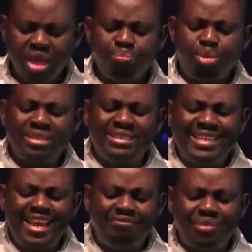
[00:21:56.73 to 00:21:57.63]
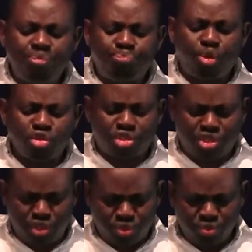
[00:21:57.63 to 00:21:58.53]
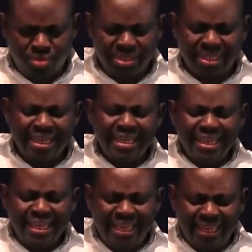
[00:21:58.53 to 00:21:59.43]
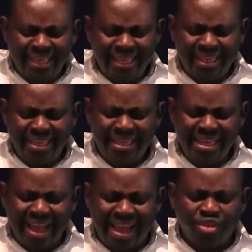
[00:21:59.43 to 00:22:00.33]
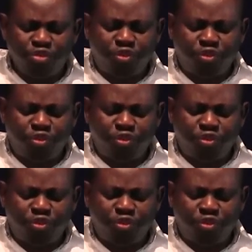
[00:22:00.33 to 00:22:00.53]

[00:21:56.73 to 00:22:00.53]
But David pursued, he and